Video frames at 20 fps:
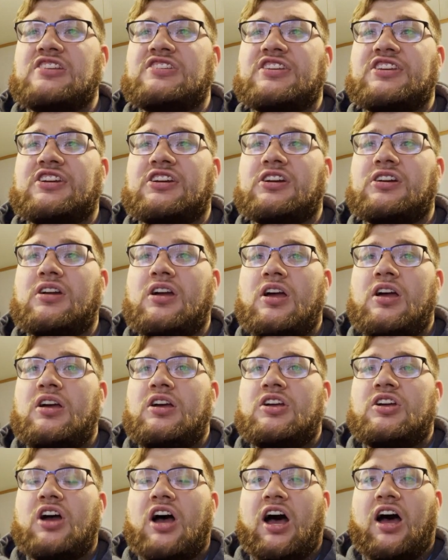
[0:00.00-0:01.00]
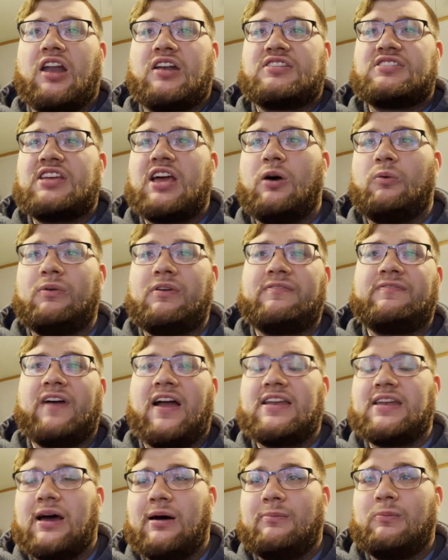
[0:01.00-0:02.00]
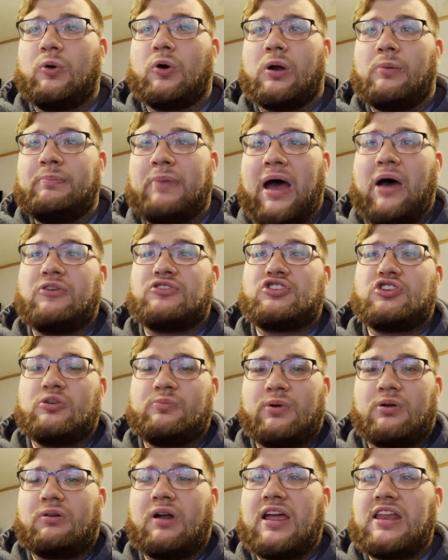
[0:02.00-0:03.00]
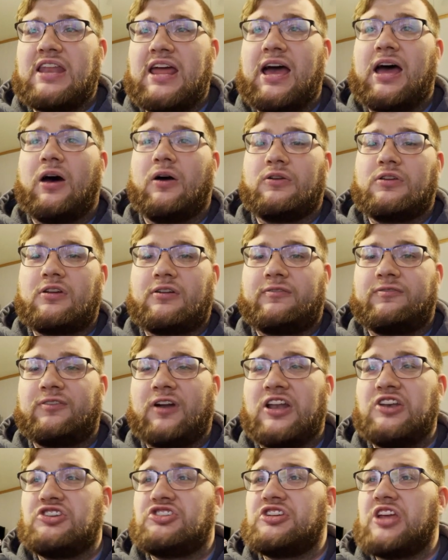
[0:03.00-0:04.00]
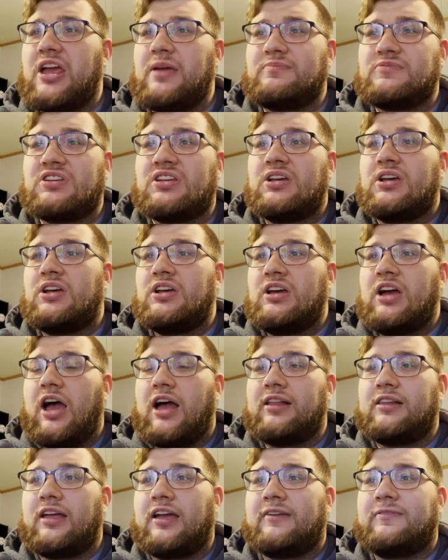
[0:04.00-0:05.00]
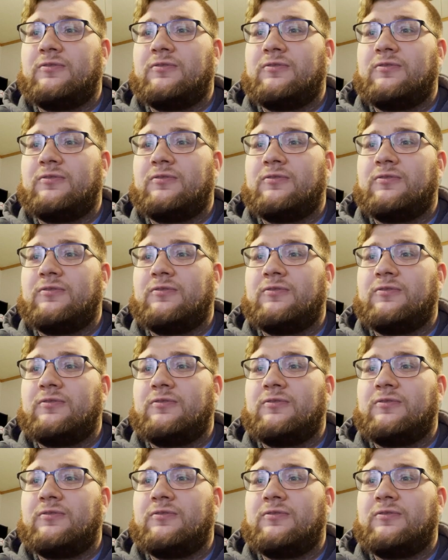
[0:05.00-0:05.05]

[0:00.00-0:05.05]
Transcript: tier until we find out more about you. But right now, you're friend-shaped. I like